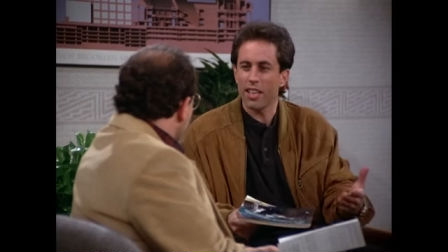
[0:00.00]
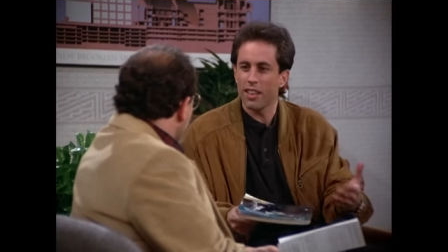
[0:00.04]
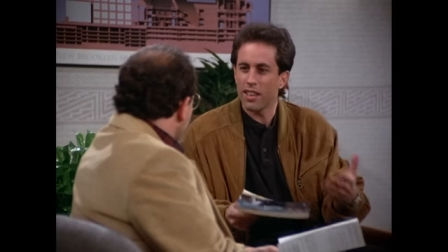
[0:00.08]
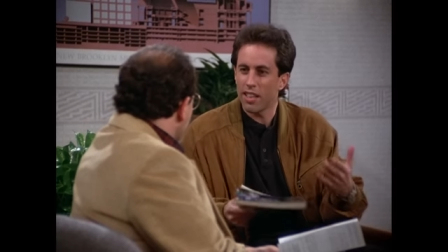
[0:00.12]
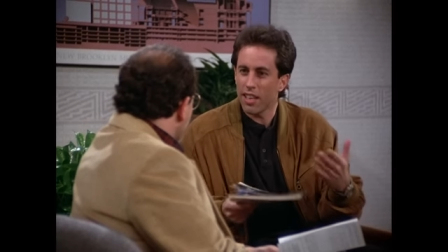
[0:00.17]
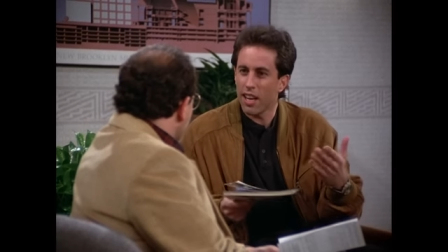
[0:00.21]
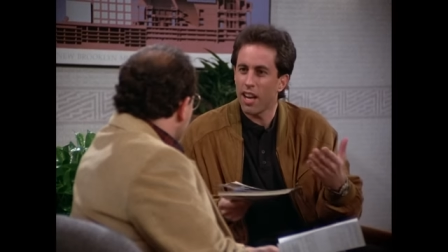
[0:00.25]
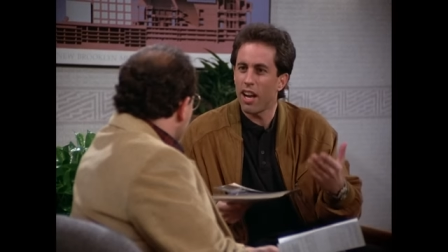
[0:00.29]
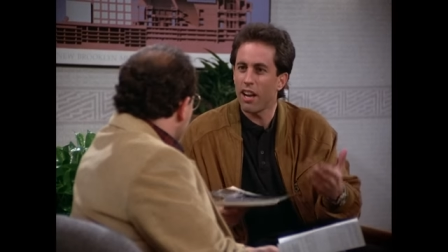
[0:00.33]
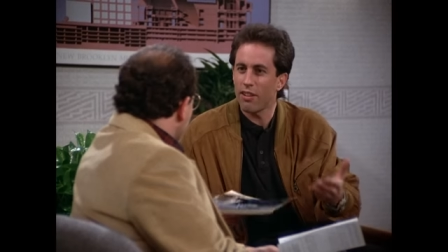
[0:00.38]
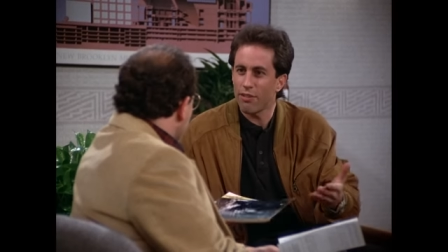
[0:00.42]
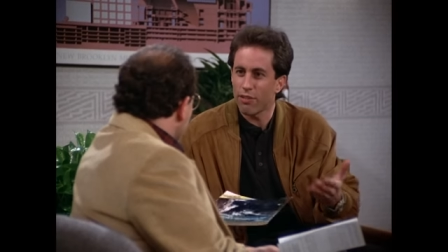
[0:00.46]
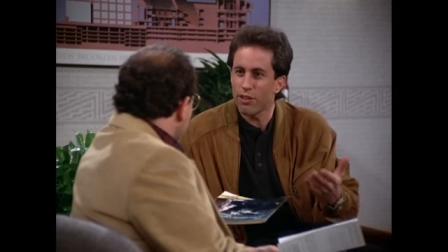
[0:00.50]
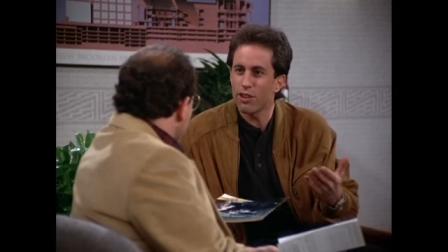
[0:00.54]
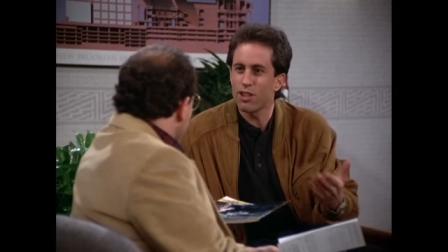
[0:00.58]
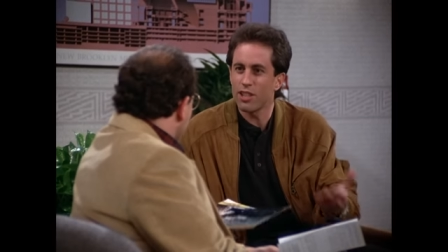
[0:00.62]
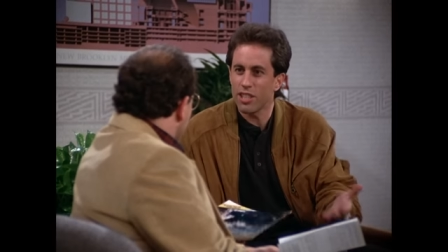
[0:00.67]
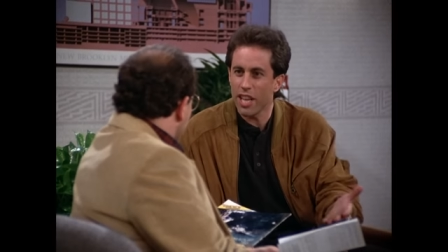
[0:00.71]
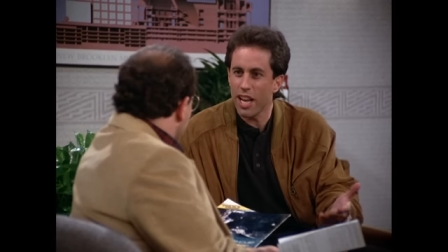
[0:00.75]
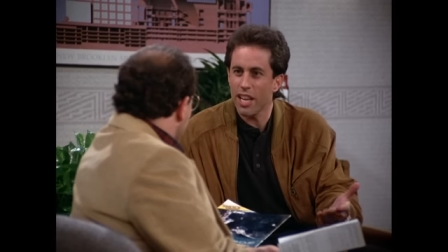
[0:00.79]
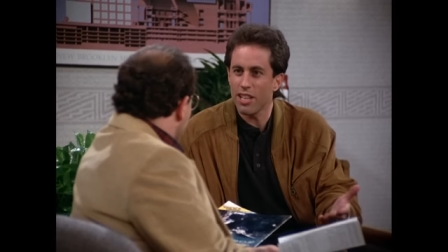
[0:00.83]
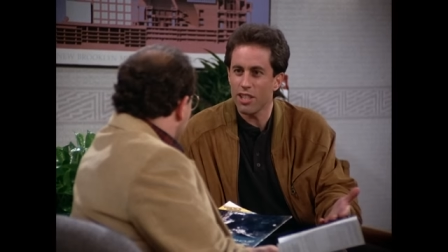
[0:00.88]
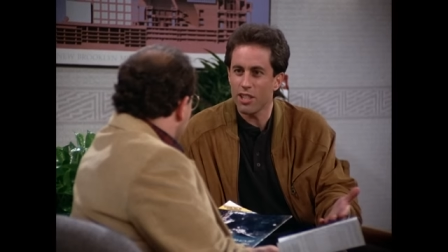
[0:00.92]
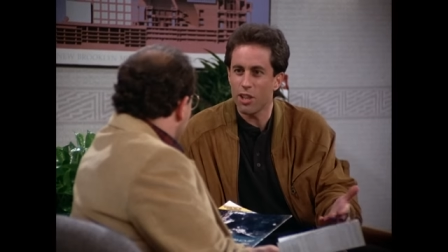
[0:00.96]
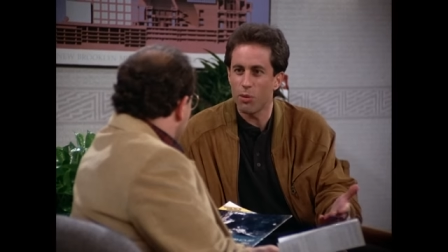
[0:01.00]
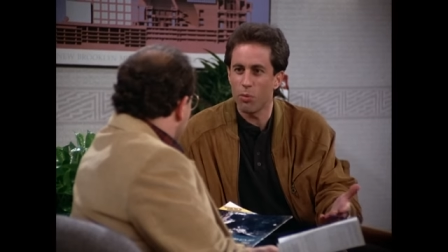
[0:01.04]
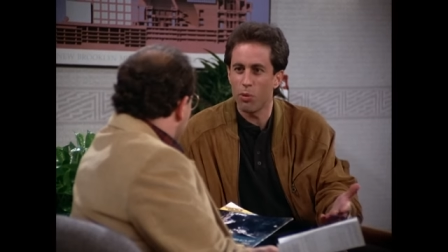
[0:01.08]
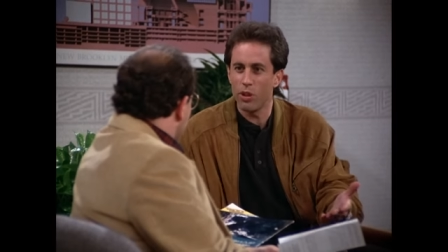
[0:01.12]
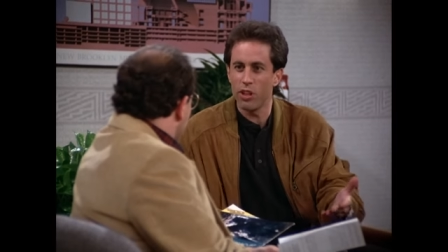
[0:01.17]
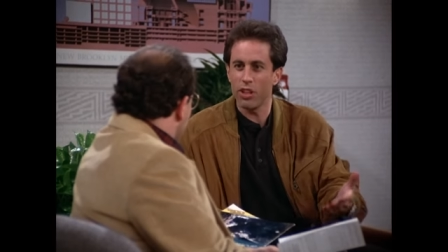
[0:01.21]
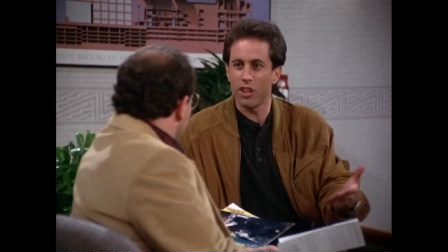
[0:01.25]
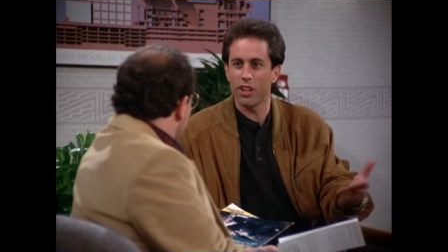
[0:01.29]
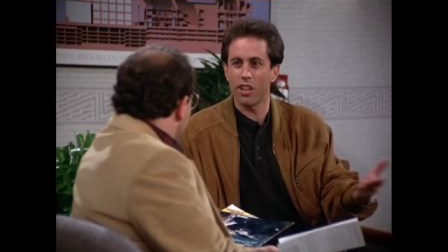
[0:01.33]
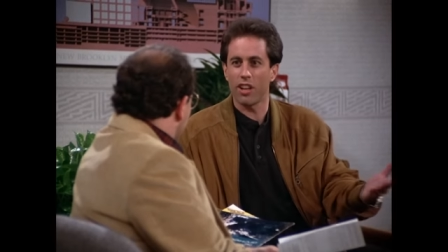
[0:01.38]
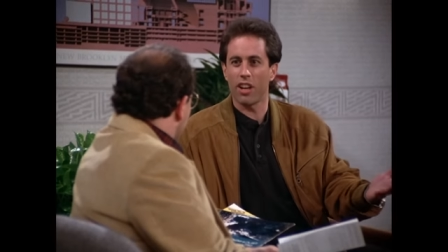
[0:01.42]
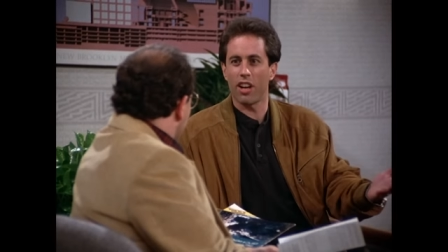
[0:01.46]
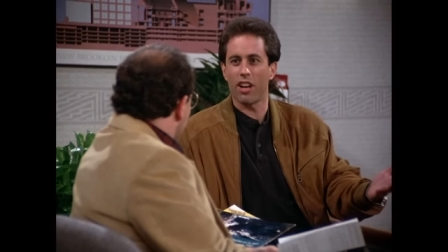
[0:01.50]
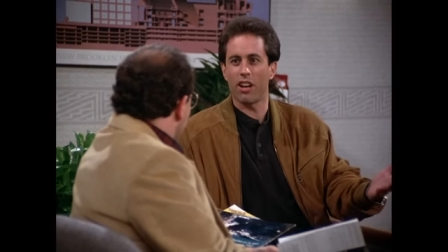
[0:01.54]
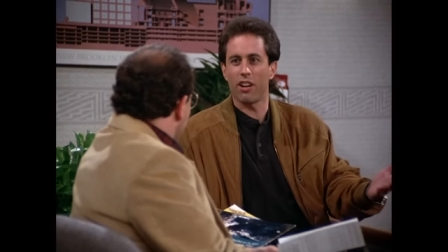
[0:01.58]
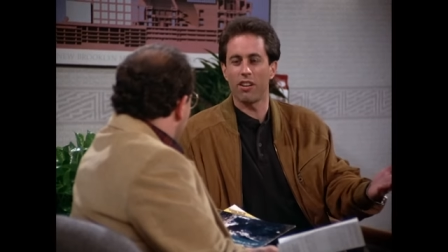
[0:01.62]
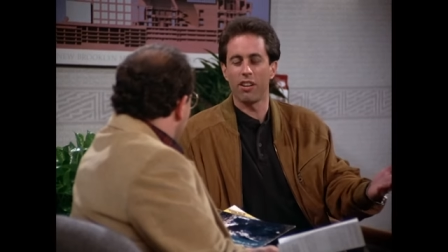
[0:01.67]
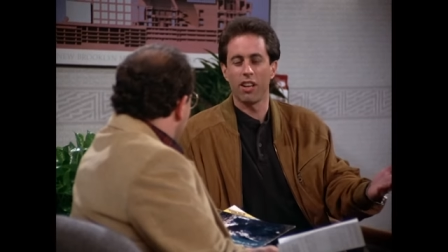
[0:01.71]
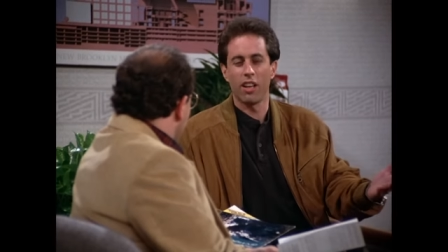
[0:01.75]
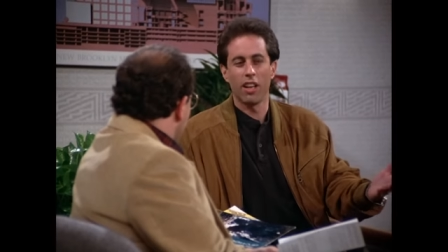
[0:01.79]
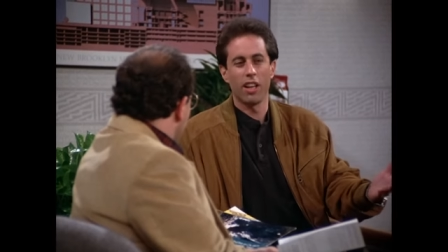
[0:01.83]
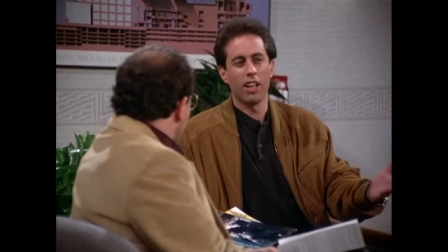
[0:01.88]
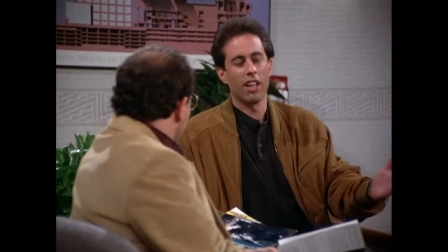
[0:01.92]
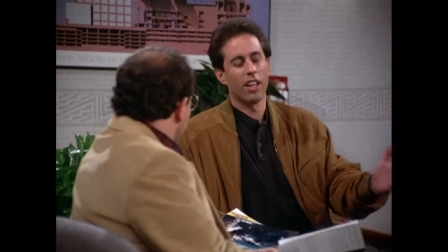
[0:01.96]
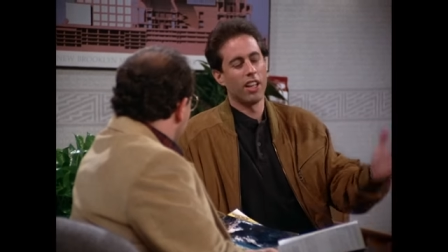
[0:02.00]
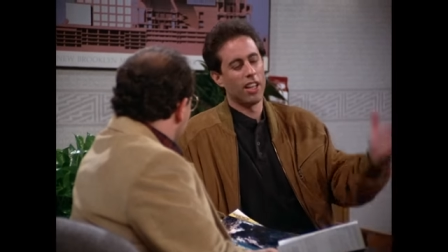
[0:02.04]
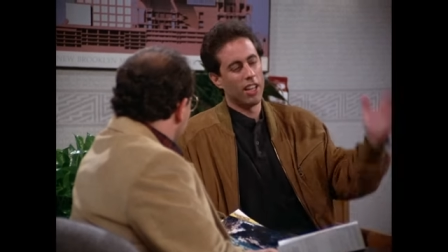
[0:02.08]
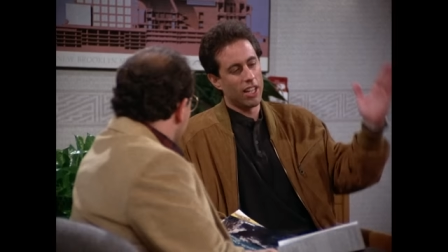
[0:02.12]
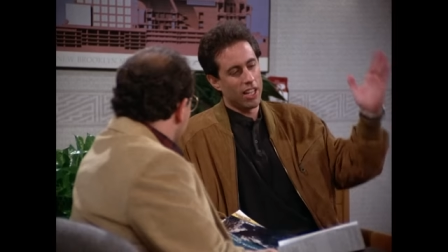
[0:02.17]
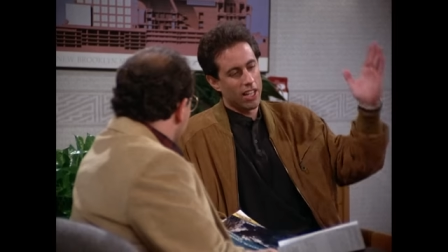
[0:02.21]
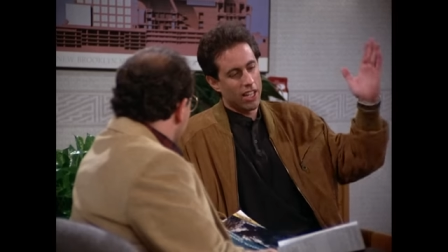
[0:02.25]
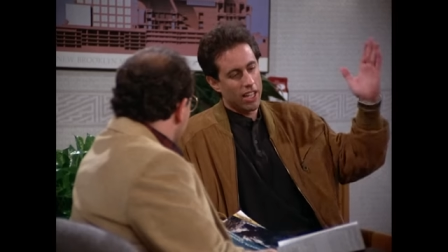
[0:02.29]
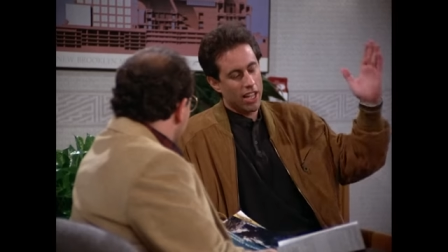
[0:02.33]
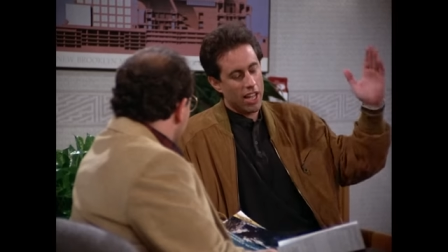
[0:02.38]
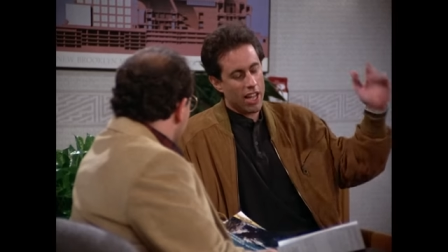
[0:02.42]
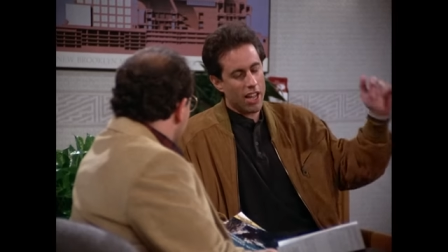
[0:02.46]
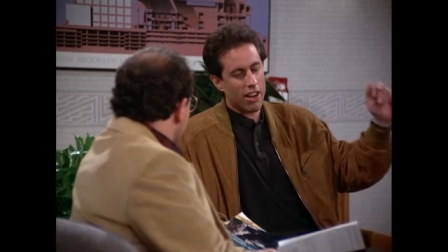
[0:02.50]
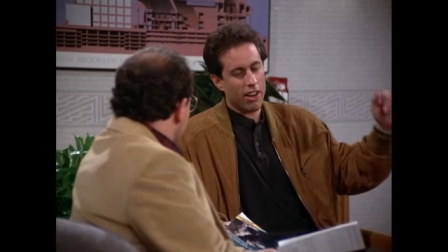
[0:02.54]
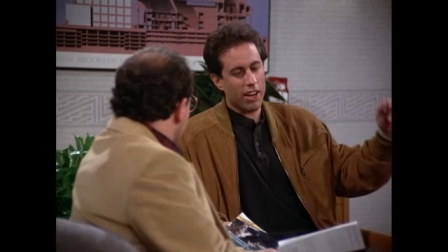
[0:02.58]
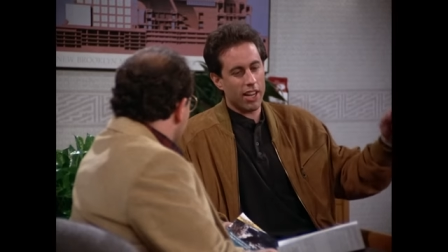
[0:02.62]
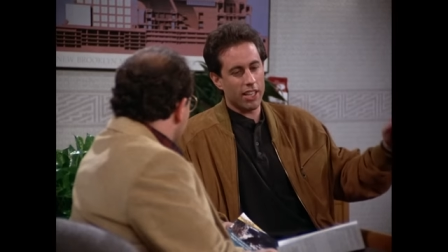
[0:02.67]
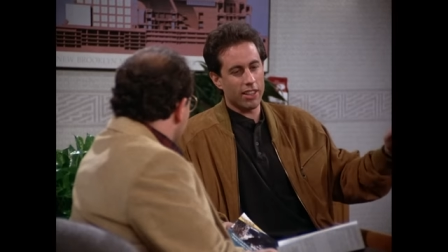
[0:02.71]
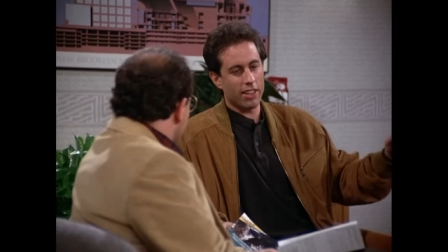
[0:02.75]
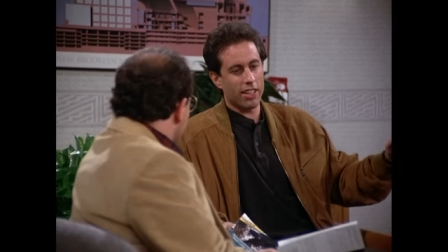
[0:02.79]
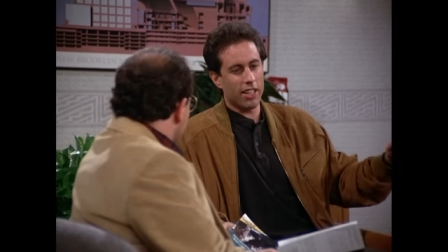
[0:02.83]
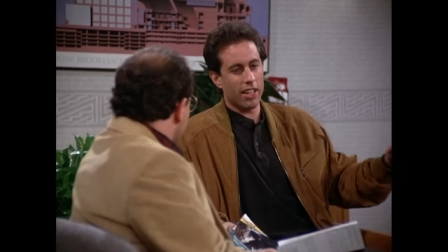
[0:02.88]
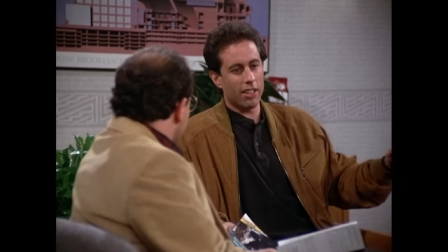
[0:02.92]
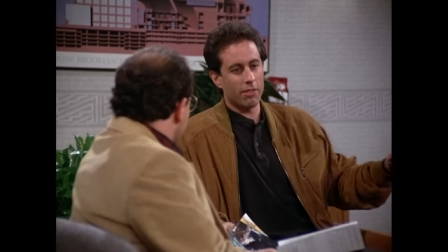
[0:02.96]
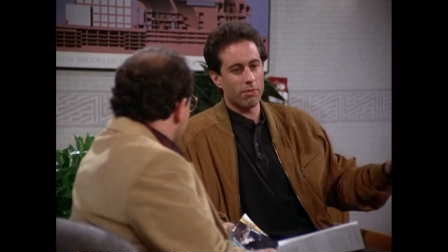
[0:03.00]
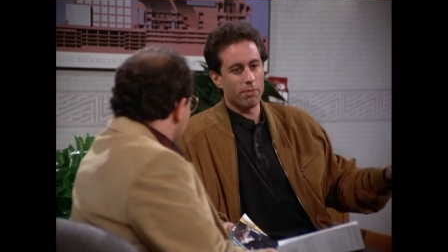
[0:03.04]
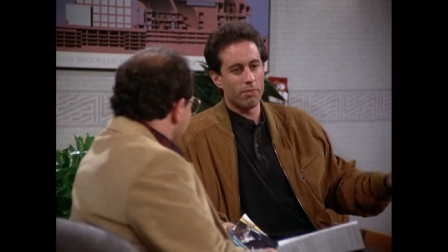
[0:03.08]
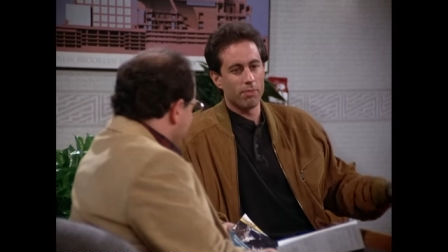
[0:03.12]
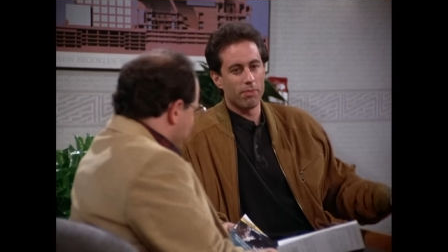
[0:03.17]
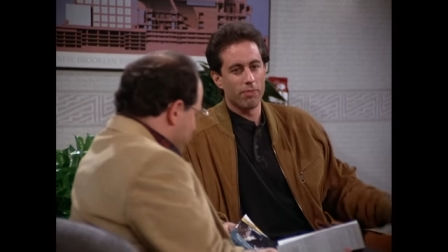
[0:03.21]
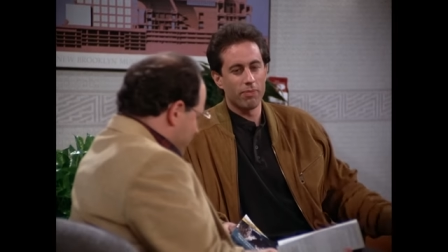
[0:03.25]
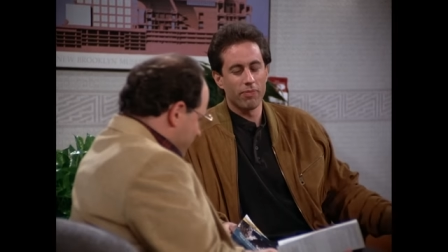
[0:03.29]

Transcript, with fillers: in the conversation where you can go, all right, then.